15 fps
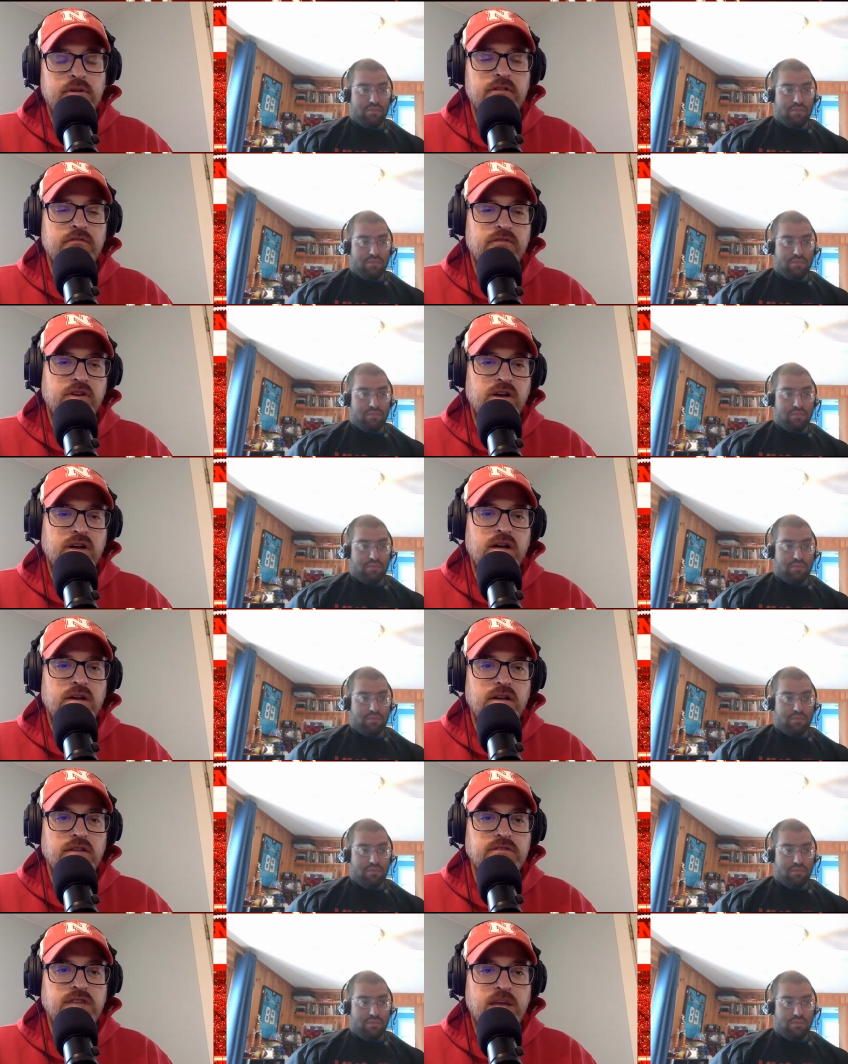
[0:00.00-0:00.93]
Speaker 1: of uh,
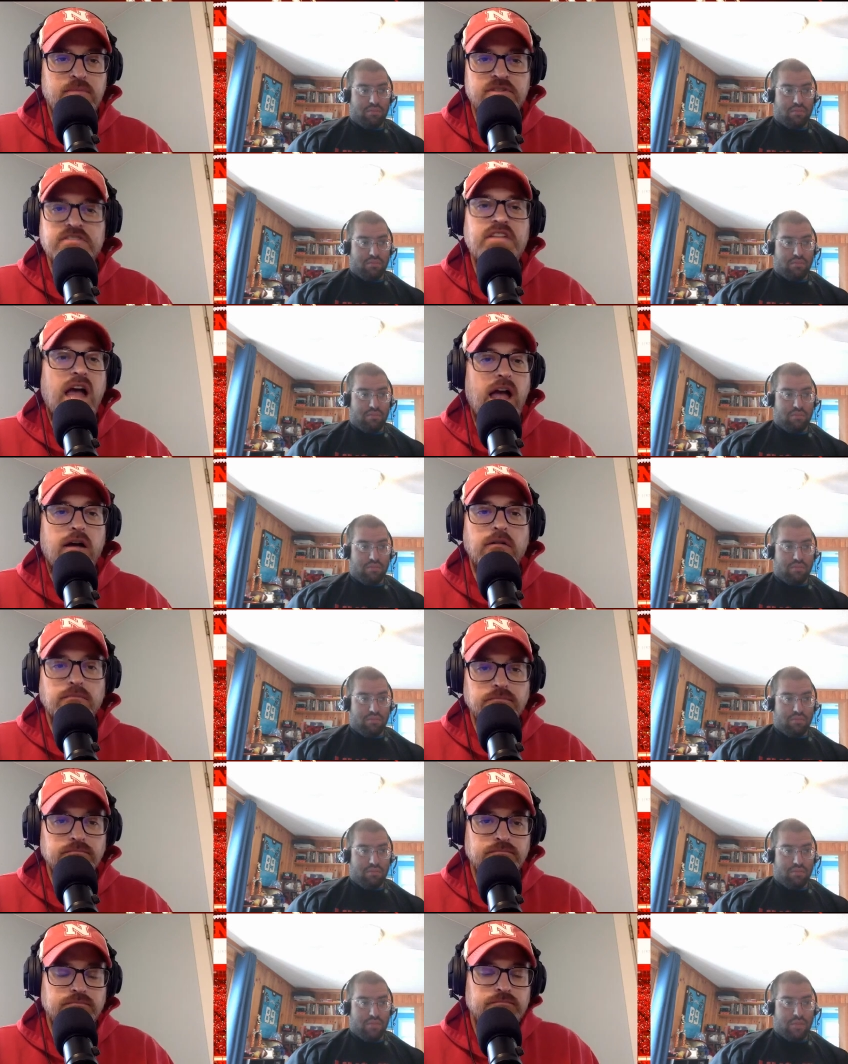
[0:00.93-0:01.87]
type of style.
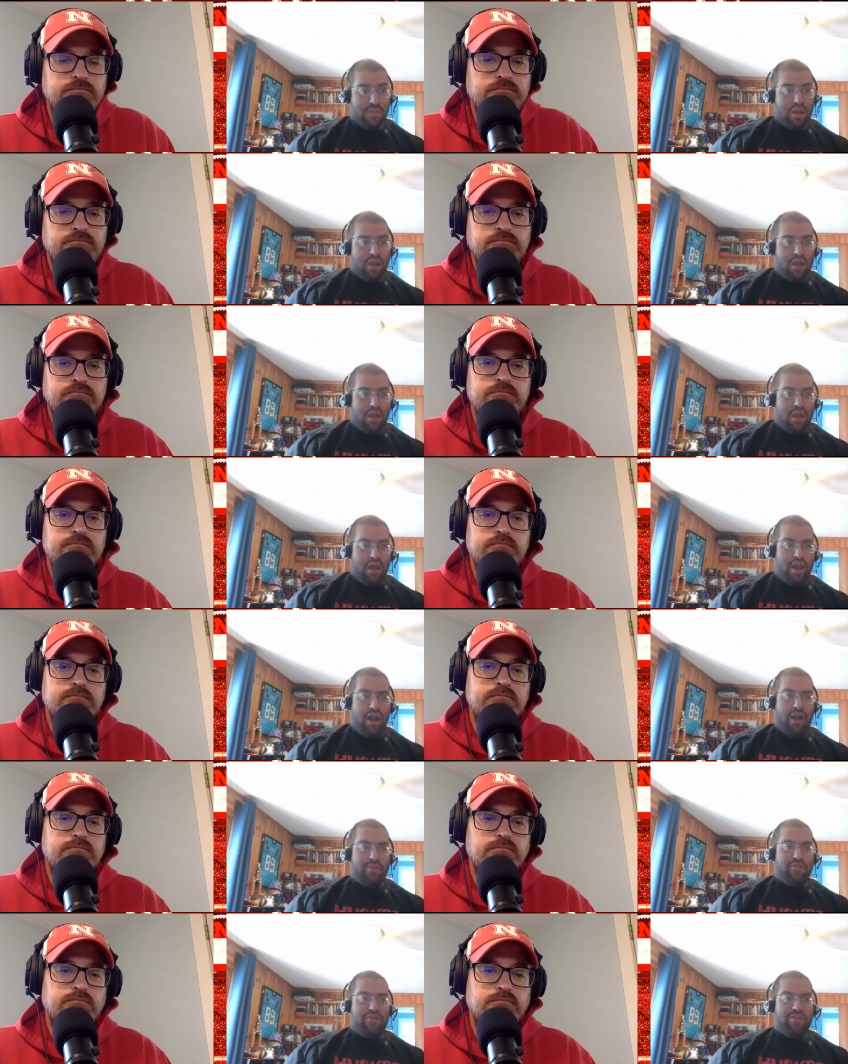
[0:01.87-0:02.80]
Speaker 2: And
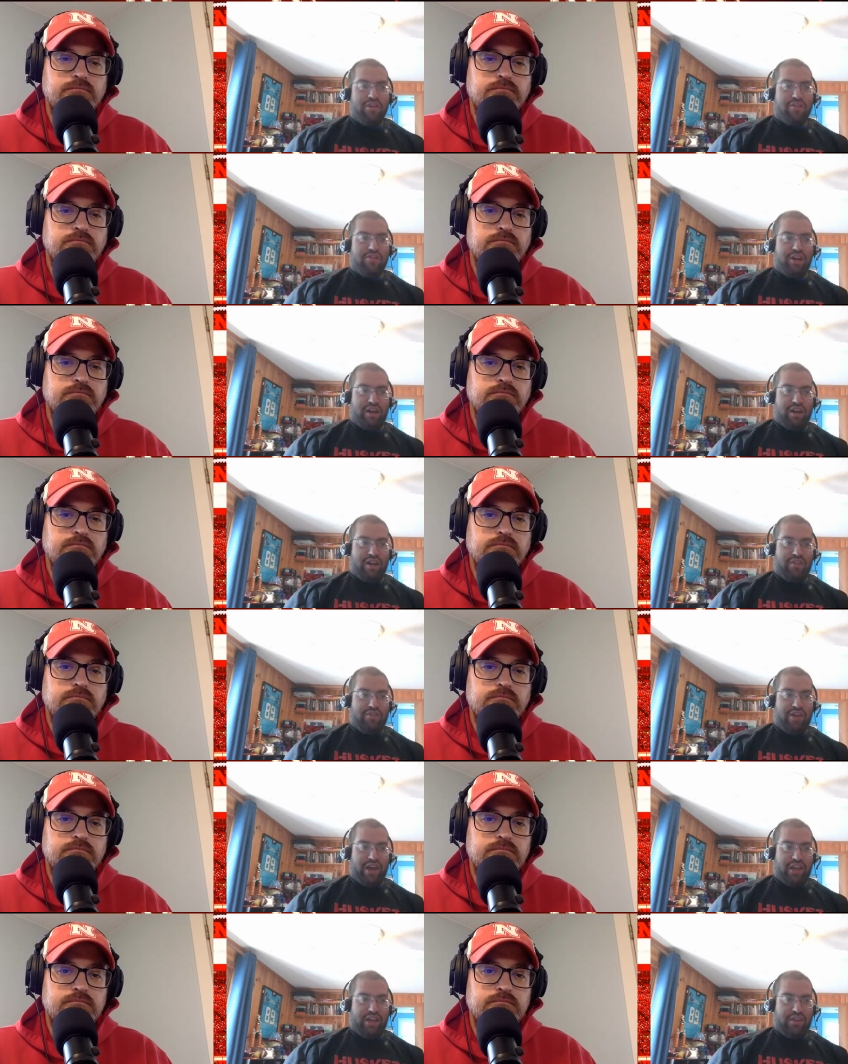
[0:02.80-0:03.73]
I'm still stuck on the
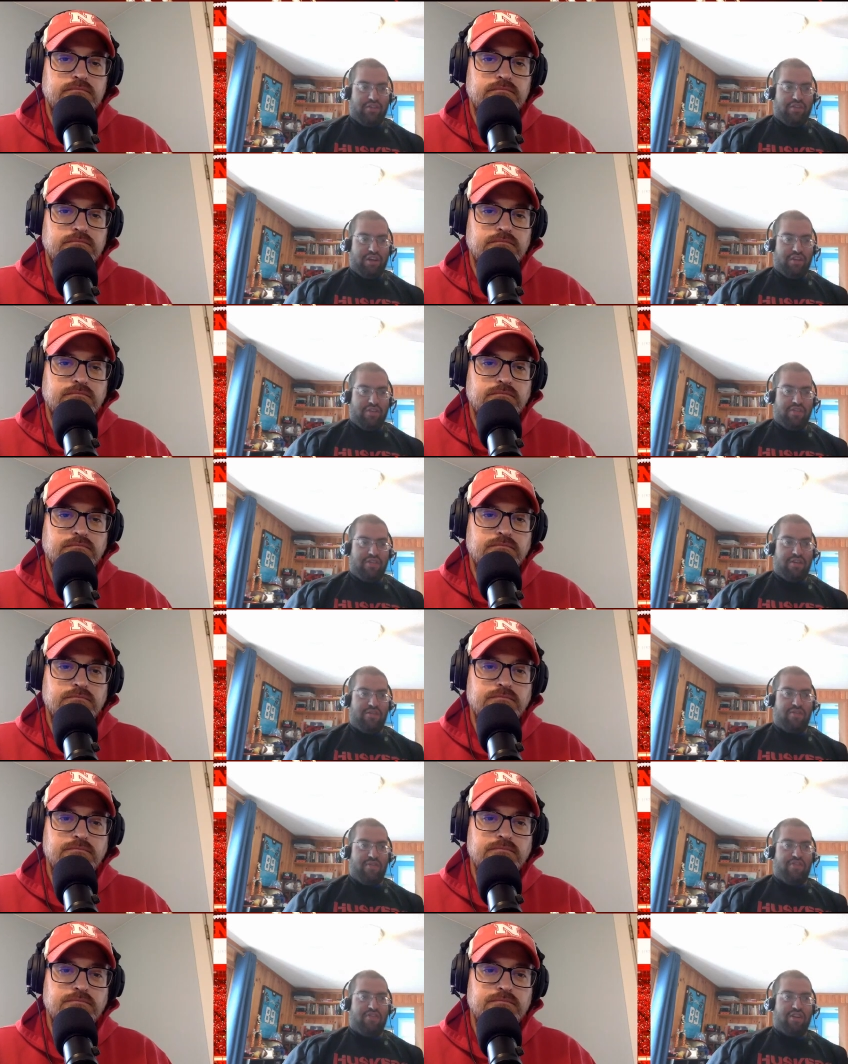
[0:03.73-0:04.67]
fact that
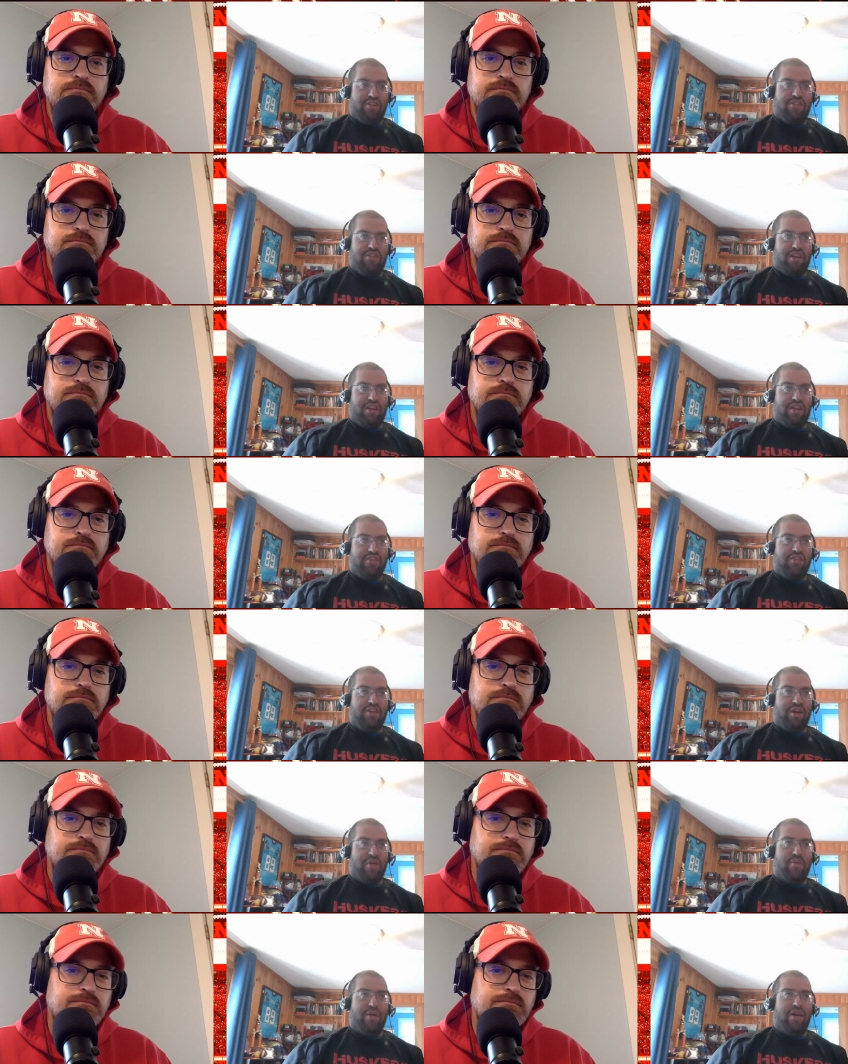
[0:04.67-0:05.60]
2007 was 16 years
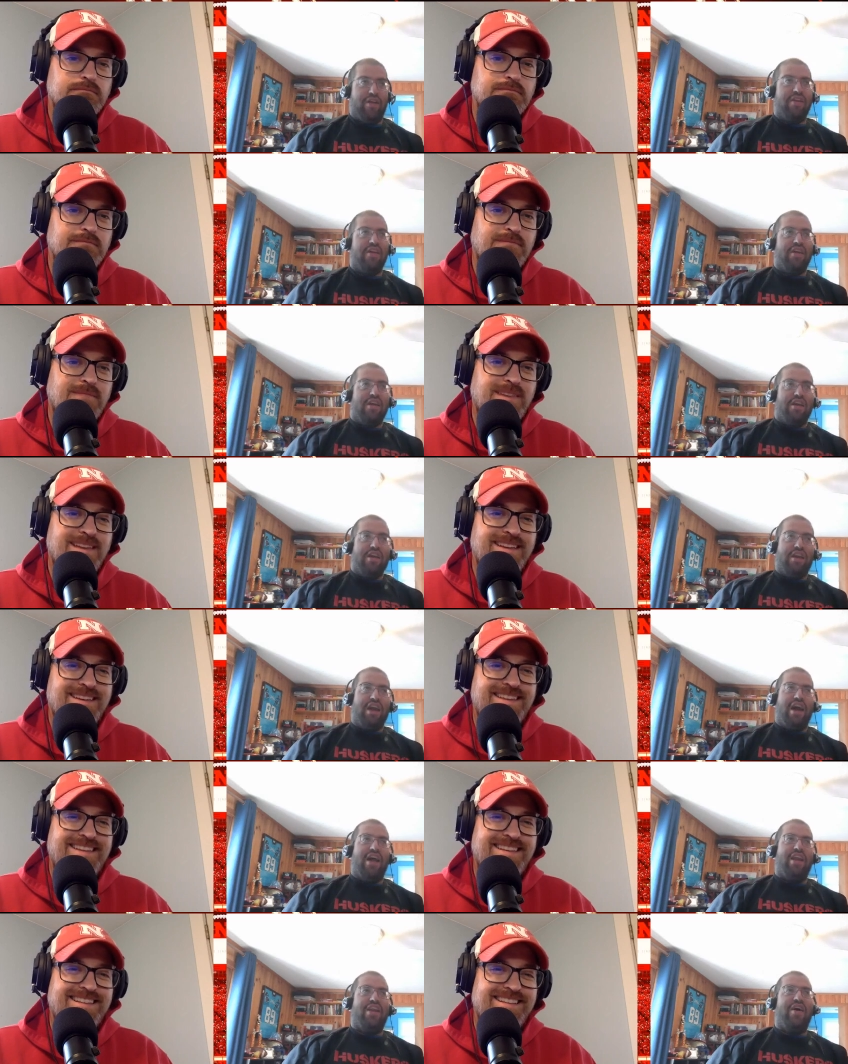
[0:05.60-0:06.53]
ago. But
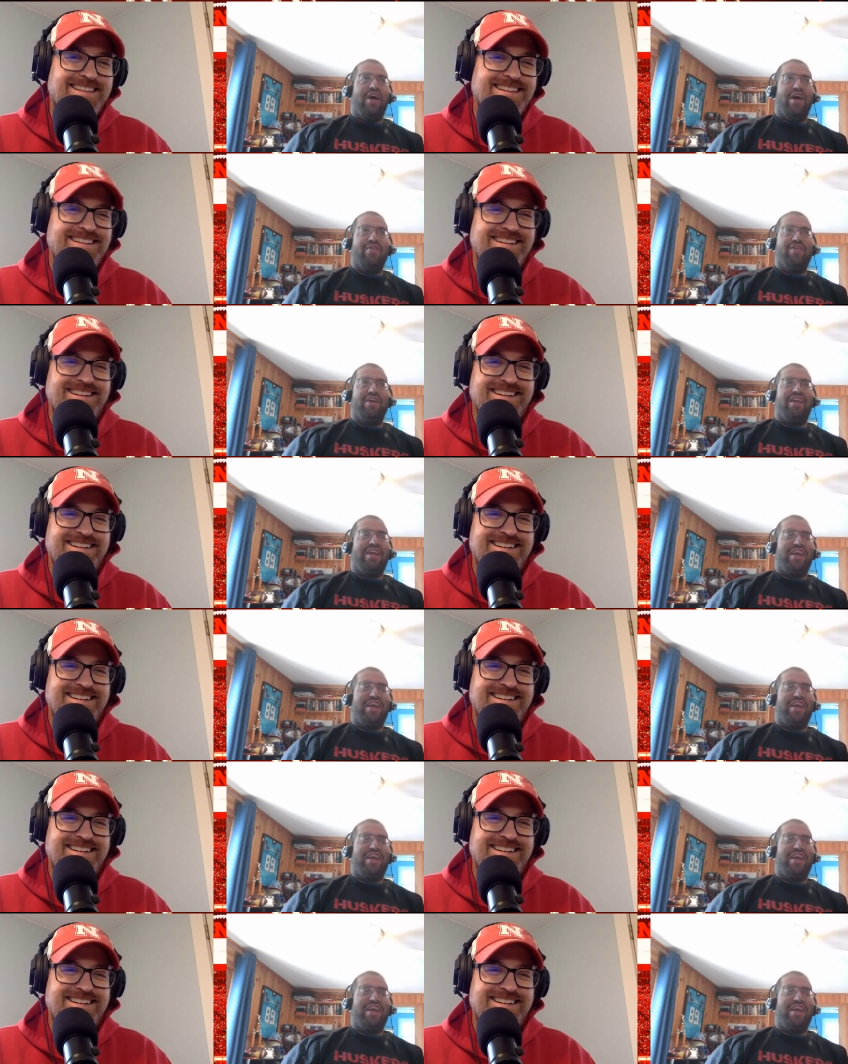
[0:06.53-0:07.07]
yeah, no, I mean,